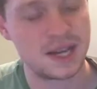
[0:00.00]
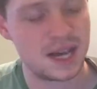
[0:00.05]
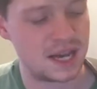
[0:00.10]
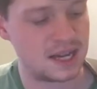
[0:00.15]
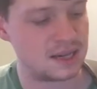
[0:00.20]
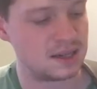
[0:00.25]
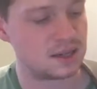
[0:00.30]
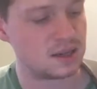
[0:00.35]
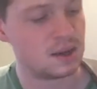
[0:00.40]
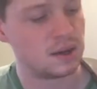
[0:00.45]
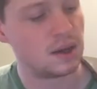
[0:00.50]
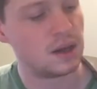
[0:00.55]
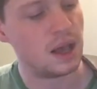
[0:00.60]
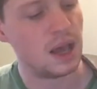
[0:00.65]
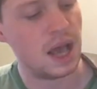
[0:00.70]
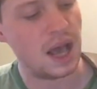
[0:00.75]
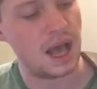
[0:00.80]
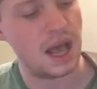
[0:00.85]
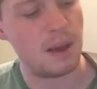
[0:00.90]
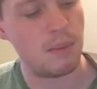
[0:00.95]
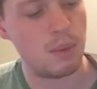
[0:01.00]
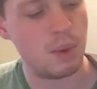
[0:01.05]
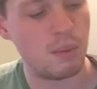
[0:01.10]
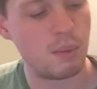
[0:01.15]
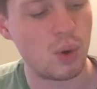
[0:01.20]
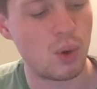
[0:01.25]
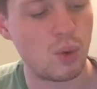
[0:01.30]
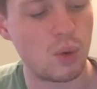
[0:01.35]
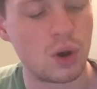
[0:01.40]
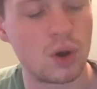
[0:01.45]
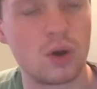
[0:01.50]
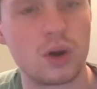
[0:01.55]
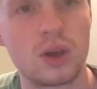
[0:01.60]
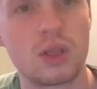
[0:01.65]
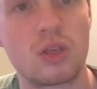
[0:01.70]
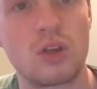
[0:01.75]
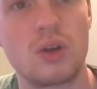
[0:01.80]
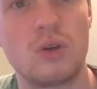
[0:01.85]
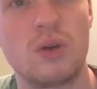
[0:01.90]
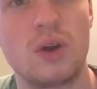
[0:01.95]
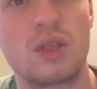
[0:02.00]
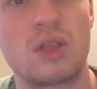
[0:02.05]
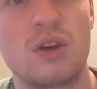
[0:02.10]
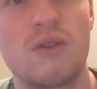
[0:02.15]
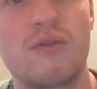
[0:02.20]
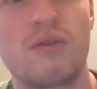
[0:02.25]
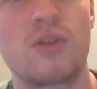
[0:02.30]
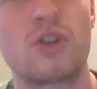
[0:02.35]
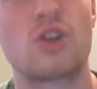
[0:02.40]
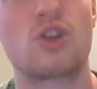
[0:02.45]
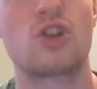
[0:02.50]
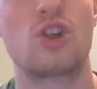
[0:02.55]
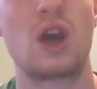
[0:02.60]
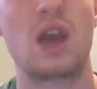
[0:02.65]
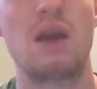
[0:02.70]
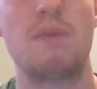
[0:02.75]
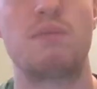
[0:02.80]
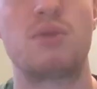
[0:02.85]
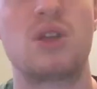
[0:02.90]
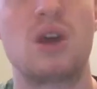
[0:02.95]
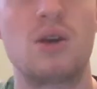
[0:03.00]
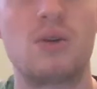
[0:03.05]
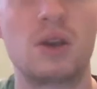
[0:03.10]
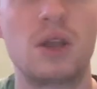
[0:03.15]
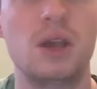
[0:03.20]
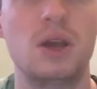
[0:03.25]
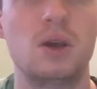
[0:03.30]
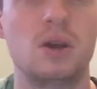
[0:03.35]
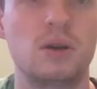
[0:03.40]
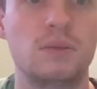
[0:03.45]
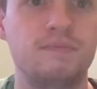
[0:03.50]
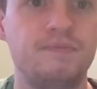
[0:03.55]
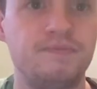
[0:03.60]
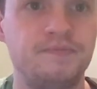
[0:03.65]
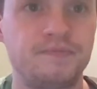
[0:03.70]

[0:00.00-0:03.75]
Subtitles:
hand, but we're going to do a different shape down here.